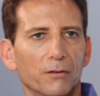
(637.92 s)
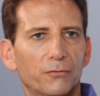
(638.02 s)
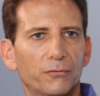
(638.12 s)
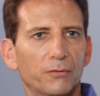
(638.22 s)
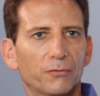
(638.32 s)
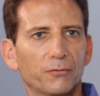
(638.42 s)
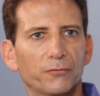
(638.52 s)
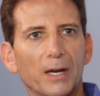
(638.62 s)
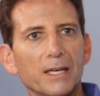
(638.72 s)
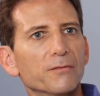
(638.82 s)

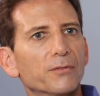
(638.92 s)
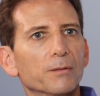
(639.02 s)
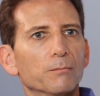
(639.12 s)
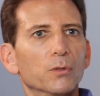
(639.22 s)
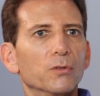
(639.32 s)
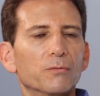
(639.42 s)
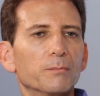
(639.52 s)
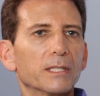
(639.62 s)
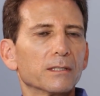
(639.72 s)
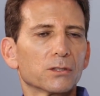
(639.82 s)
favored
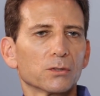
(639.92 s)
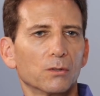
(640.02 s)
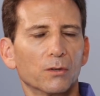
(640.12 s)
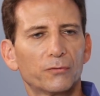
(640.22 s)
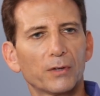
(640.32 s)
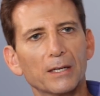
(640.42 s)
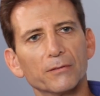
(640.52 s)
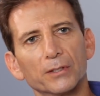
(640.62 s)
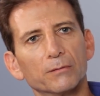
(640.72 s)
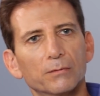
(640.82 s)
movements or
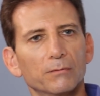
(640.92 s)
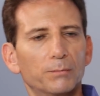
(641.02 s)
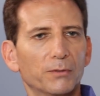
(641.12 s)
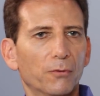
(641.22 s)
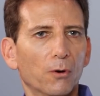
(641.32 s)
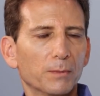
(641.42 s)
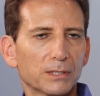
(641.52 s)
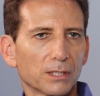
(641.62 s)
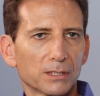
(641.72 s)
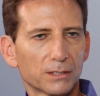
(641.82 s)
favored
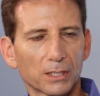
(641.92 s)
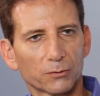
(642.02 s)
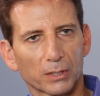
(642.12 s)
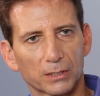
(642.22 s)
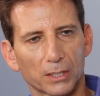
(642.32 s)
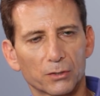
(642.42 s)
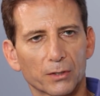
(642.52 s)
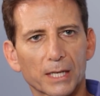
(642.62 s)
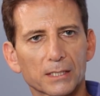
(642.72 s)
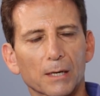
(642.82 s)
performances, etc.,
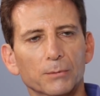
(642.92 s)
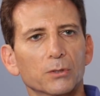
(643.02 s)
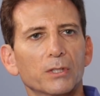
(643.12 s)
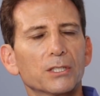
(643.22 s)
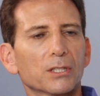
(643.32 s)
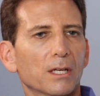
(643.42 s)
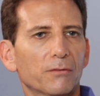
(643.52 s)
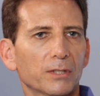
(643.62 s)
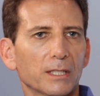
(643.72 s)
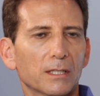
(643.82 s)
etc. That's up to each and
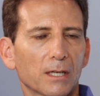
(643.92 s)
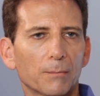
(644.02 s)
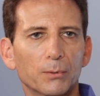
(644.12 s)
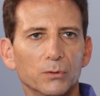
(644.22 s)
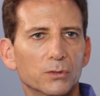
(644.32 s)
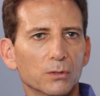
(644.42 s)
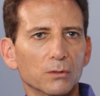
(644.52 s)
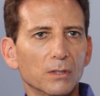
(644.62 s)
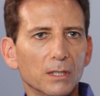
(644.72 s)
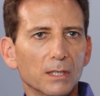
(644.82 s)
every couple
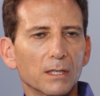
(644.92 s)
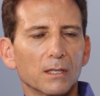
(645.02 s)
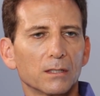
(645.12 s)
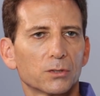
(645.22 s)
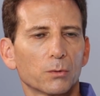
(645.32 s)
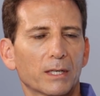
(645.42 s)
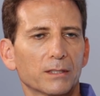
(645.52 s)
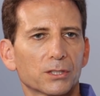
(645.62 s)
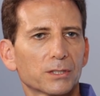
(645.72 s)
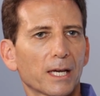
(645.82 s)
to
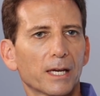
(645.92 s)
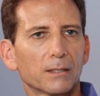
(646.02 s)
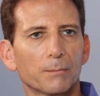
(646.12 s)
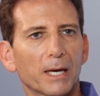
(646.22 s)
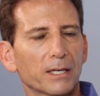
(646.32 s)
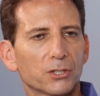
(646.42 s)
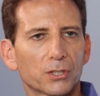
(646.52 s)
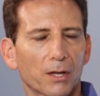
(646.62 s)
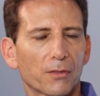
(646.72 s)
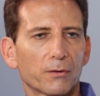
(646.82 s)
understand about
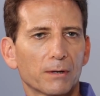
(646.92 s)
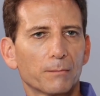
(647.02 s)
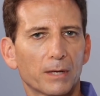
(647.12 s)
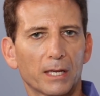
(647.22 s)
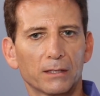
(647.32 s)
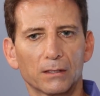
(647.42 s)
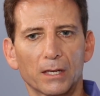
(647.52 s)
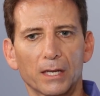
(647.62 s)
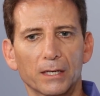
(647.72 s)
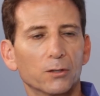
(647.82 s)
each other and
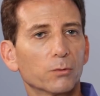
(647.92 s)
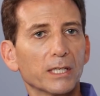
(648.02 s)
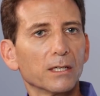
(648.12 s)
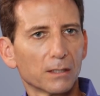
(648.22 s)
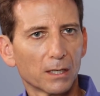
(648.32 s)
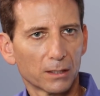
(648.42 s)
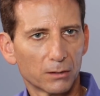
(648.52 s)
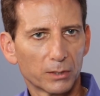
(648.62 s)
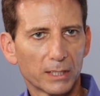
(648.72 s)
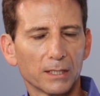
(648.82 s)

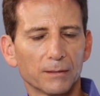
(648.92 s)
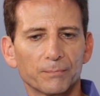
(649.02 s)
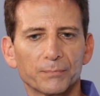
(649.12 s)
agree.